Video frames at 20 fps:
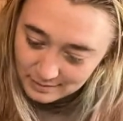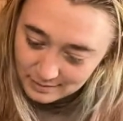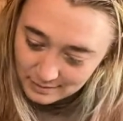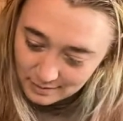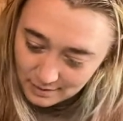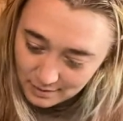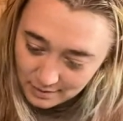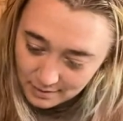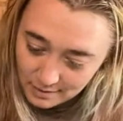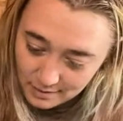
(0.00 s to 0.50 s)

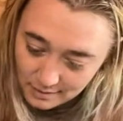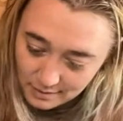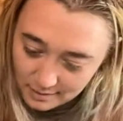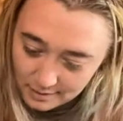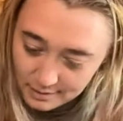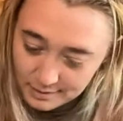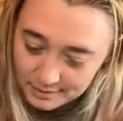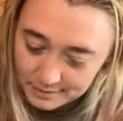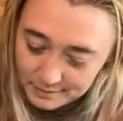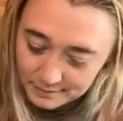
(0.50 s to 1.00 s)
Oh,
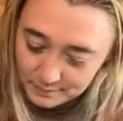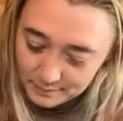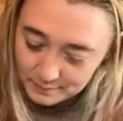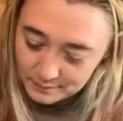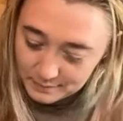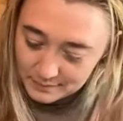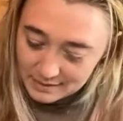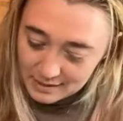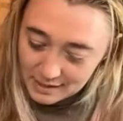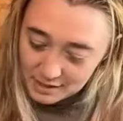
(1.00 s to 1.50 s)

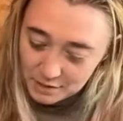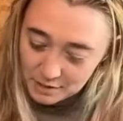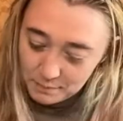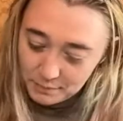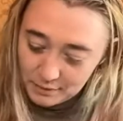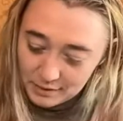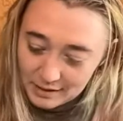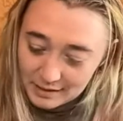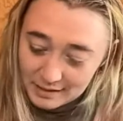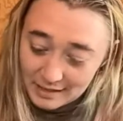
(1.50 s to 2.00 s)
such a
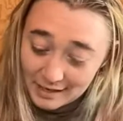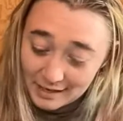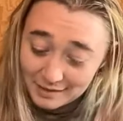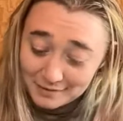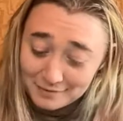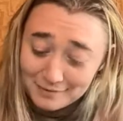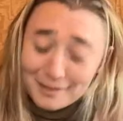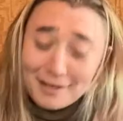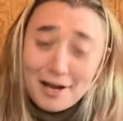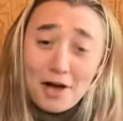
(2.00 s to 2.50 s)
pretty deck.
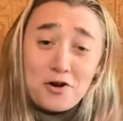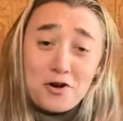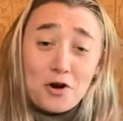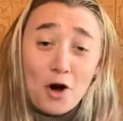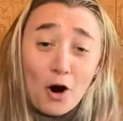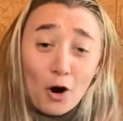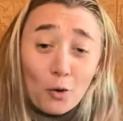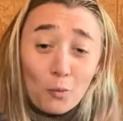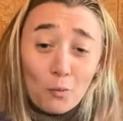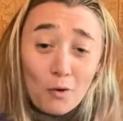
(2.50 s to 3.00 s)
We got
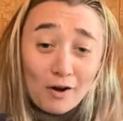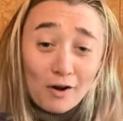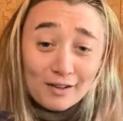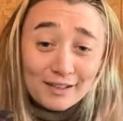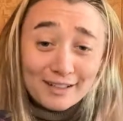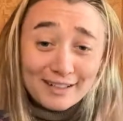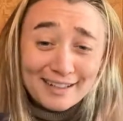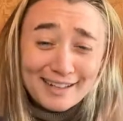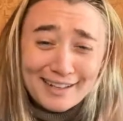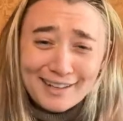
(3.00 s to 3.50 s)
Narwhal
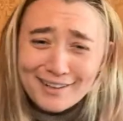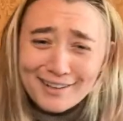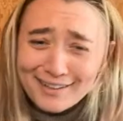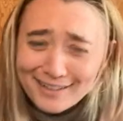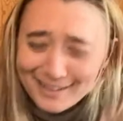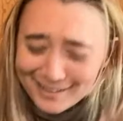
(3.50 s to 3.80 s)
in here.